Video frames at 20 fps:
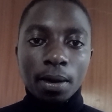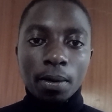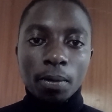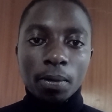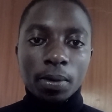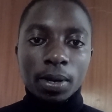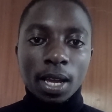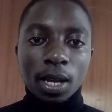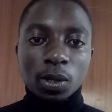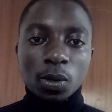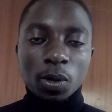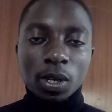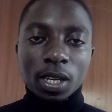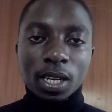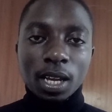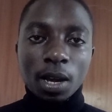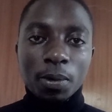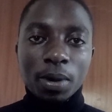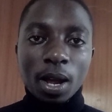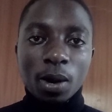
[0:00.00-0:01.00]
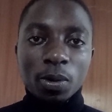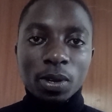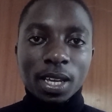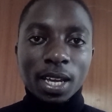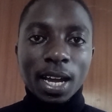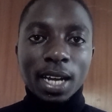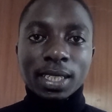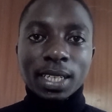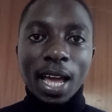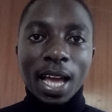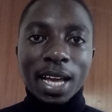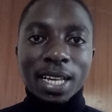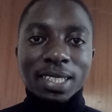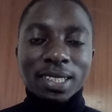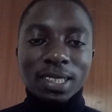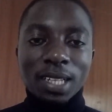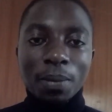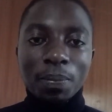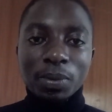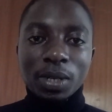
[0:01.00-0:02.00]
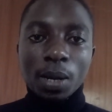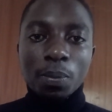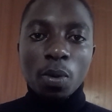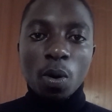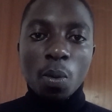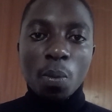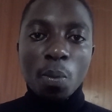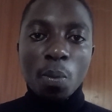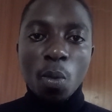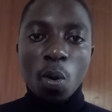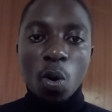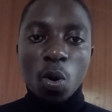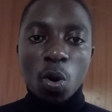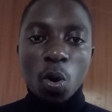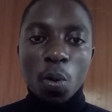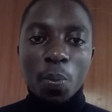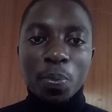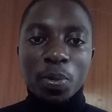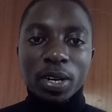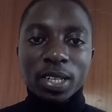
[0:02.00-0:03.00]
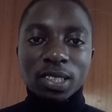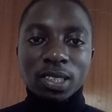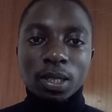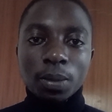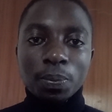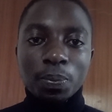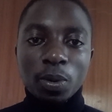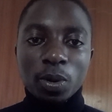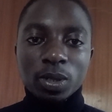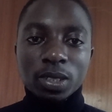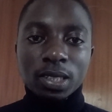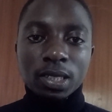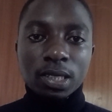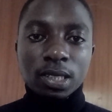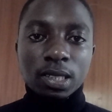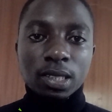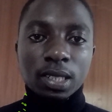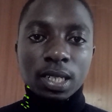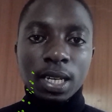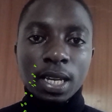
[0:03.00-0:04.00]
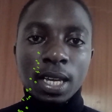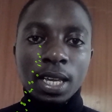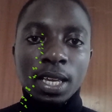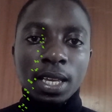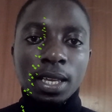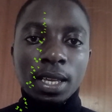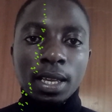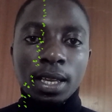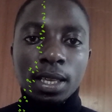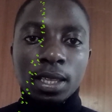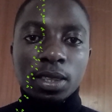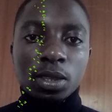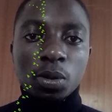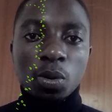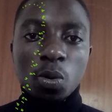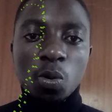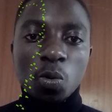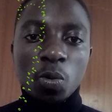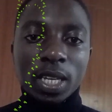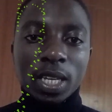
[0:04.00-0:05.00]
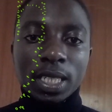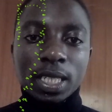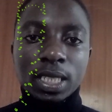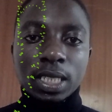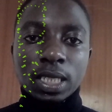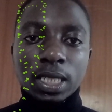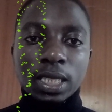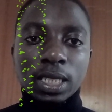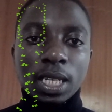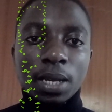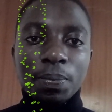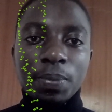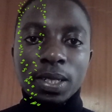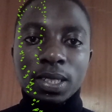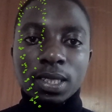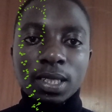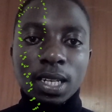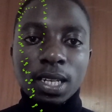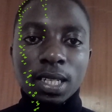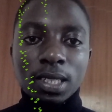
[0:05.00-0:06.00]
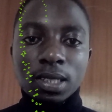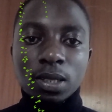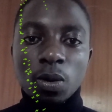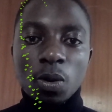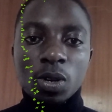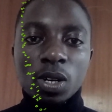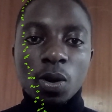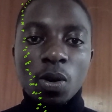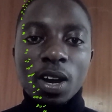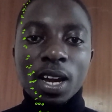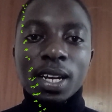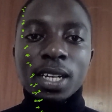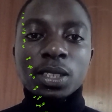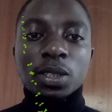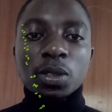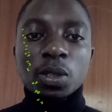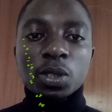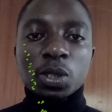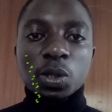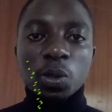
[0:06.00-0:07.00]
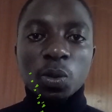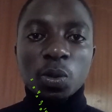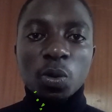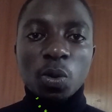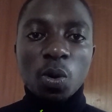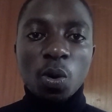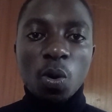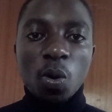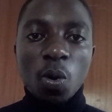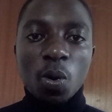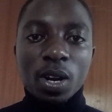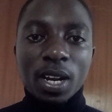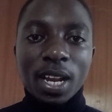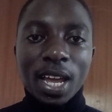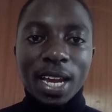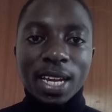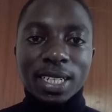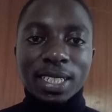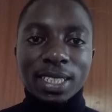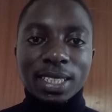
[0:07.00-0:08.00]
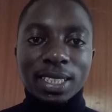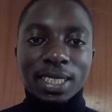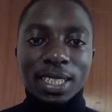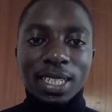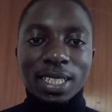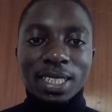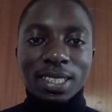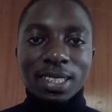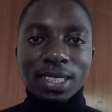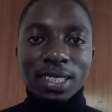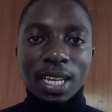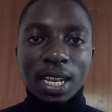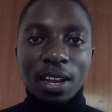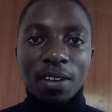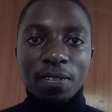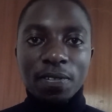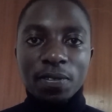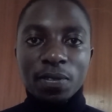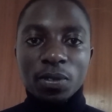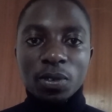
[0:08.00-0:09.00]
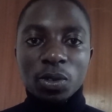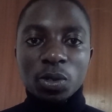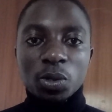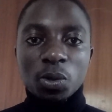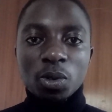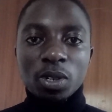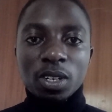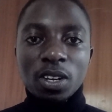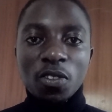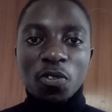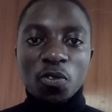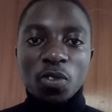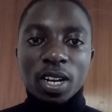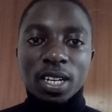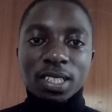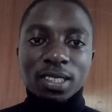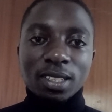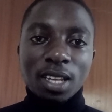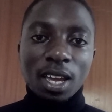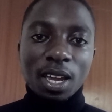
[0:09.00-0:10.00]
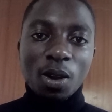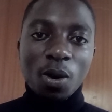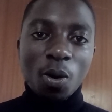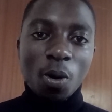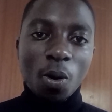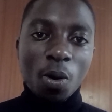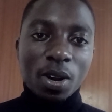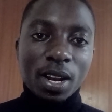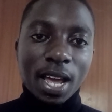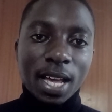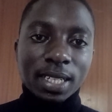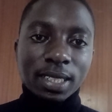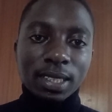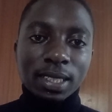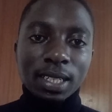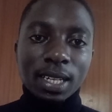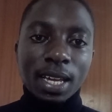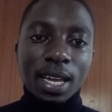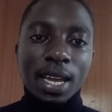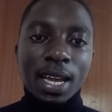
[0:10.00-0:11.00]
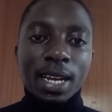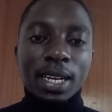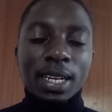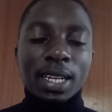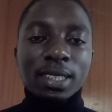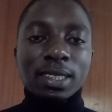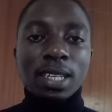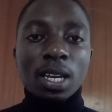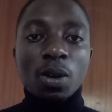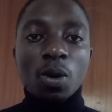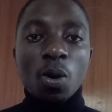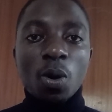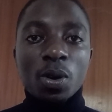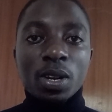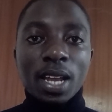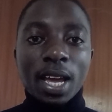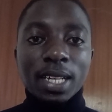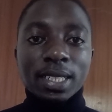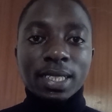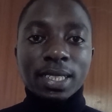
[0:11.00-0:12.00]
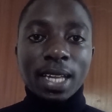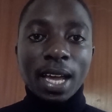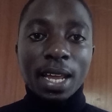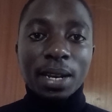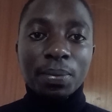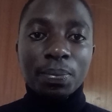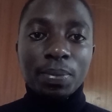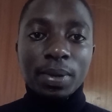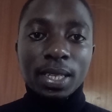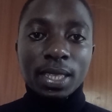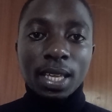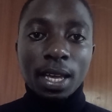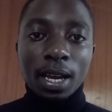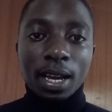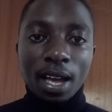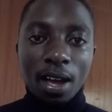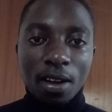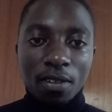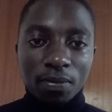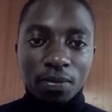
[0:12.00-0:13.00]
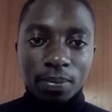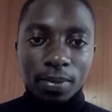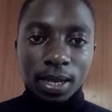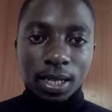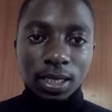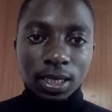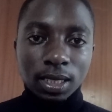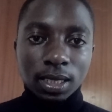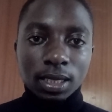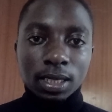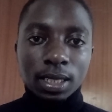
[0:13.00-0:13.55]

we are looking at acceptable moral principles through which the business or the organization should conduct itself to different stakeholders. The stakeholders can be the government,